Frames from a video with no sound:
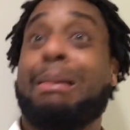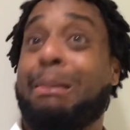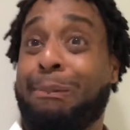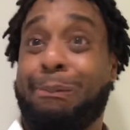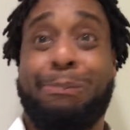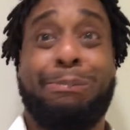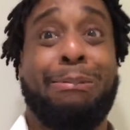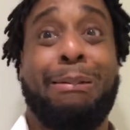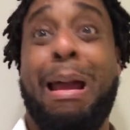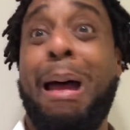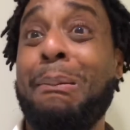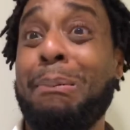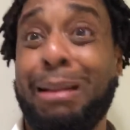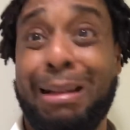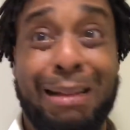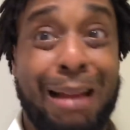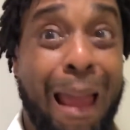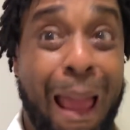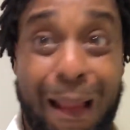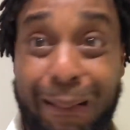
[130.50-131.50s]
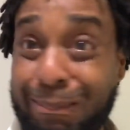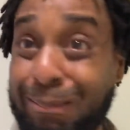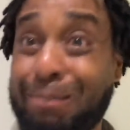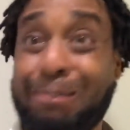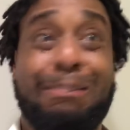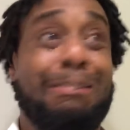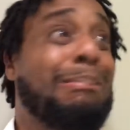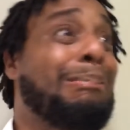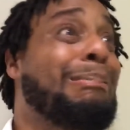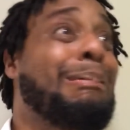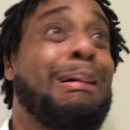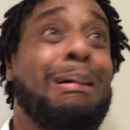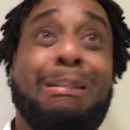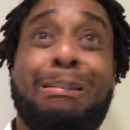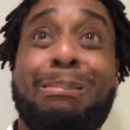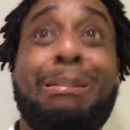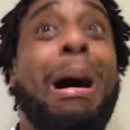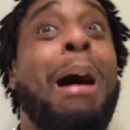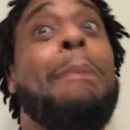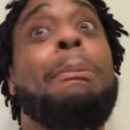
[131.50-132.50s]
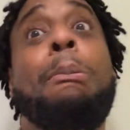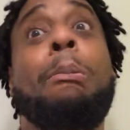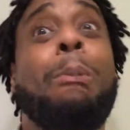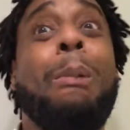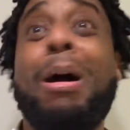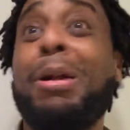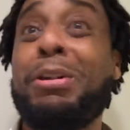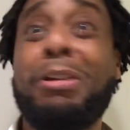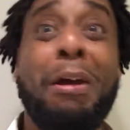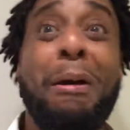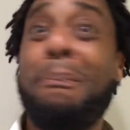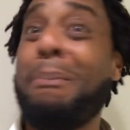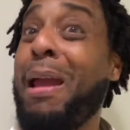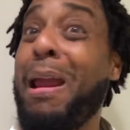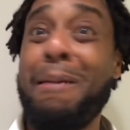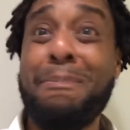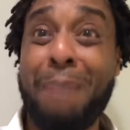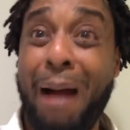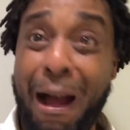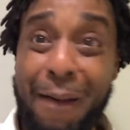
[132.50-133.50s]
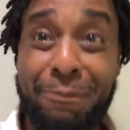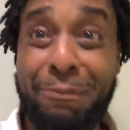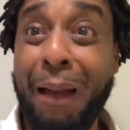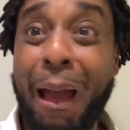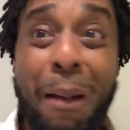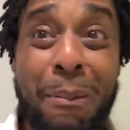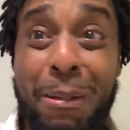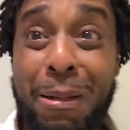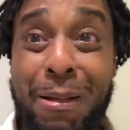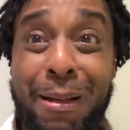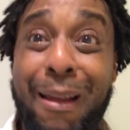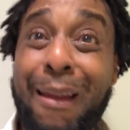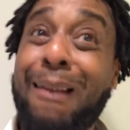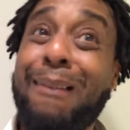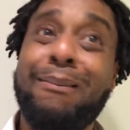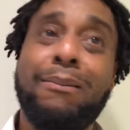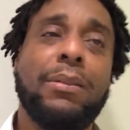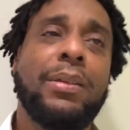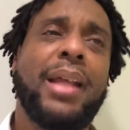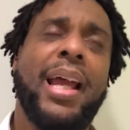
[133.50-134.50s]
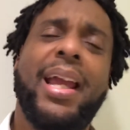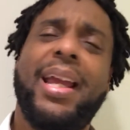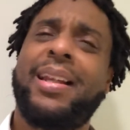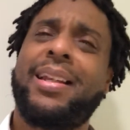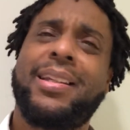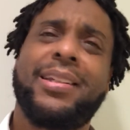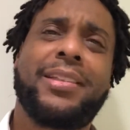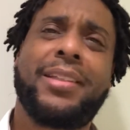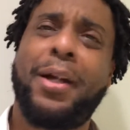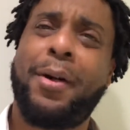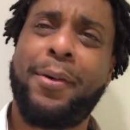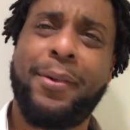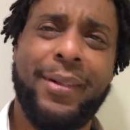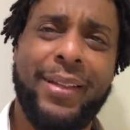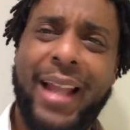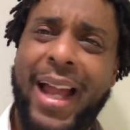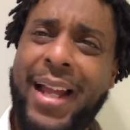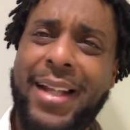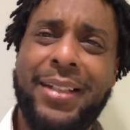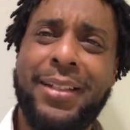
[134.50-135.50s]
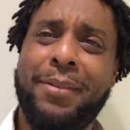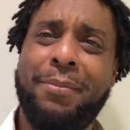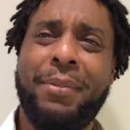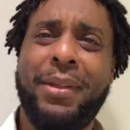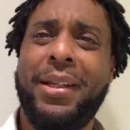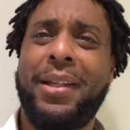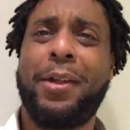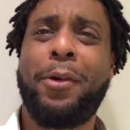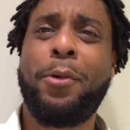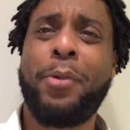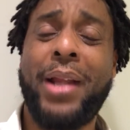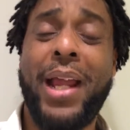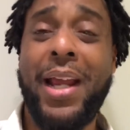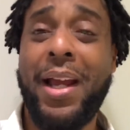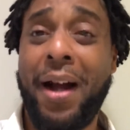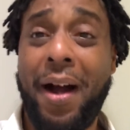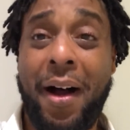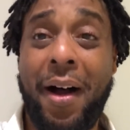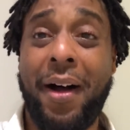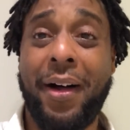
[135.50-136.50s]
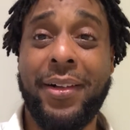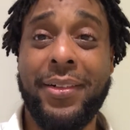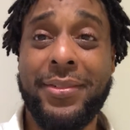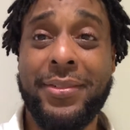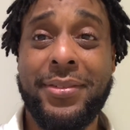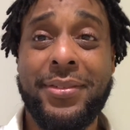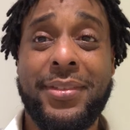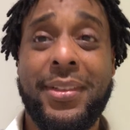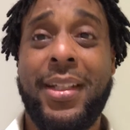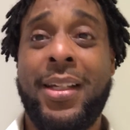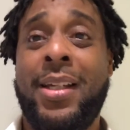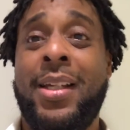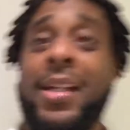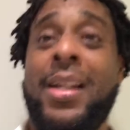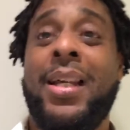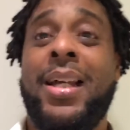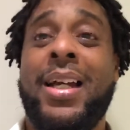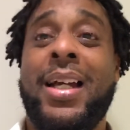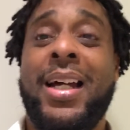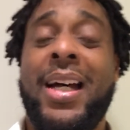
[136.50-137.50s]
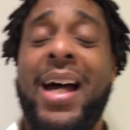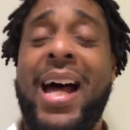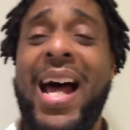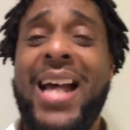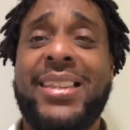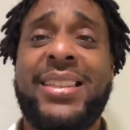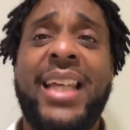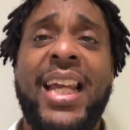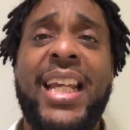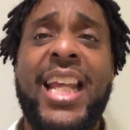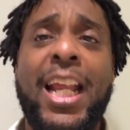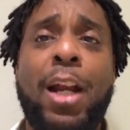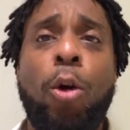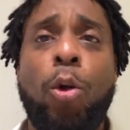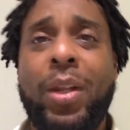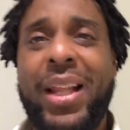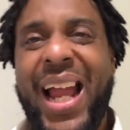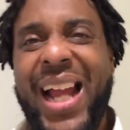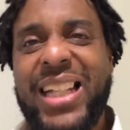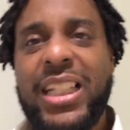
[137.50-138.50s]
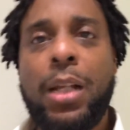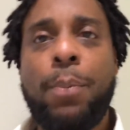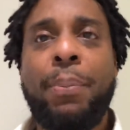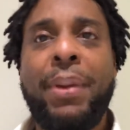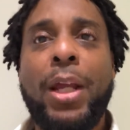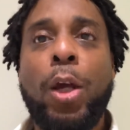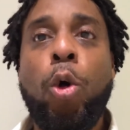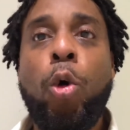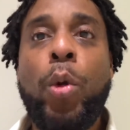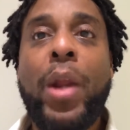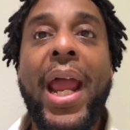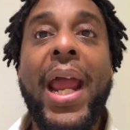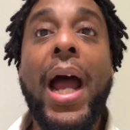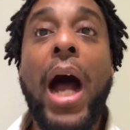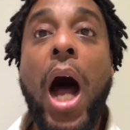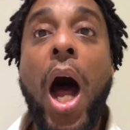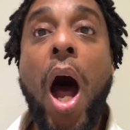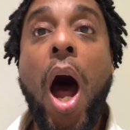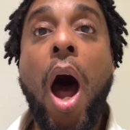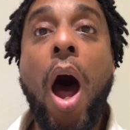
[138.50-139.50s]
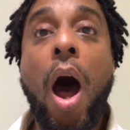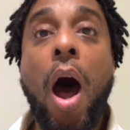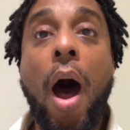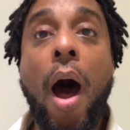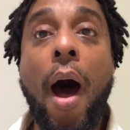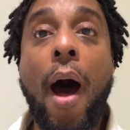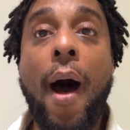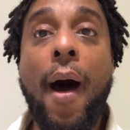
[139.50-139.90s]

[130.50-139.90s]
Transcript: feminine? What, what you mean by feminine? They just don't like to be who they are. I said they don't like to be who they are.